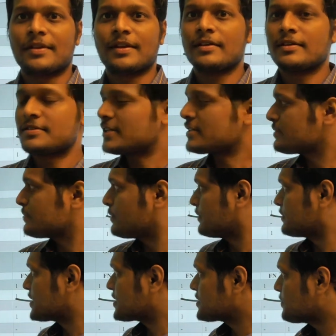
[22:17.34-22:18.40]
just
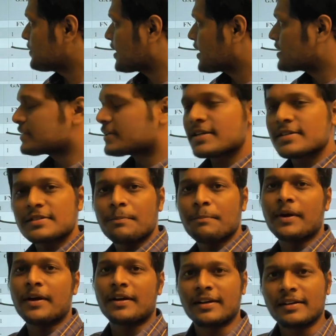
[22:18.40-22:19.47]
just because it is
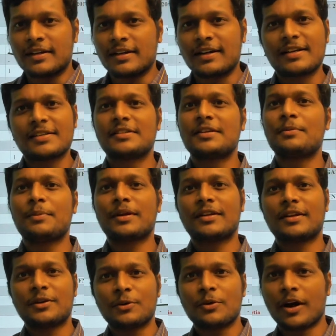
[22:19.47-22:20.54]
important that doesn't mean
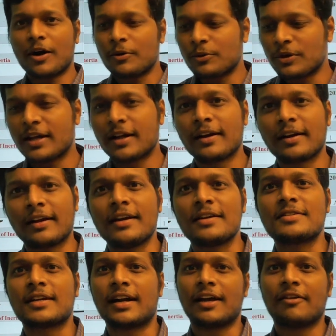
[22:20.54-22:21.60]
that you have to learn each
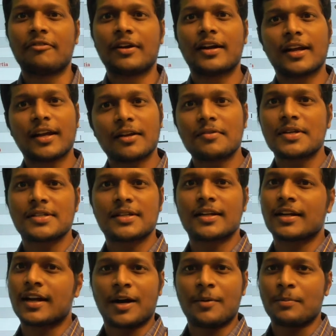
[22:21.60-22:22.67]
and every derivation in
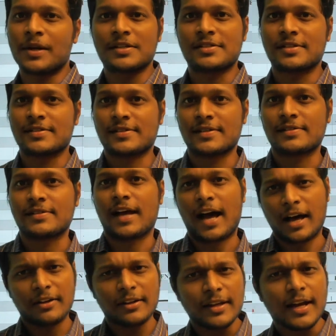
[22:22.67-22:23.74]
complex stresses
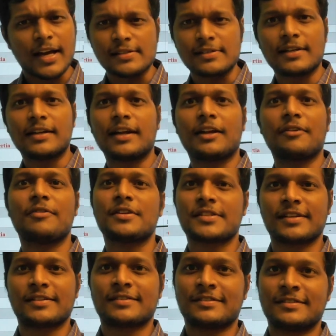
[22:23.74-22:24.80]
are they asking
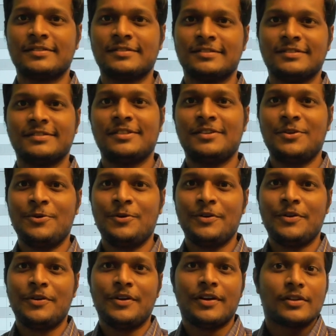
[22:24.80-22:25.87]
derivations
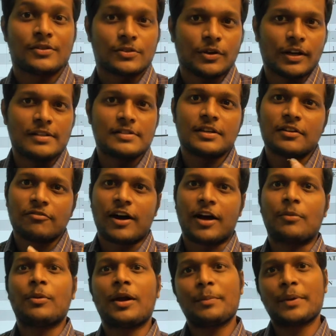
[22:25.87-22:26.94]
so is it
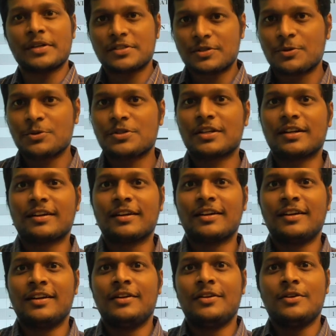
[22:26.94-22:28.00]
formula based question
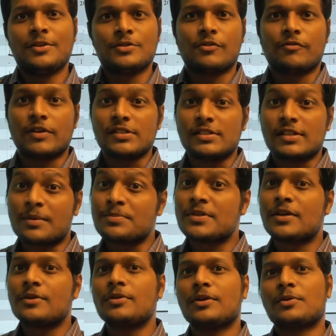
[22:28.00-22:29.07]
so first
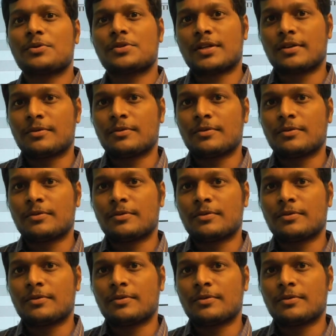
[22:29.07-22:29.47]
observe the question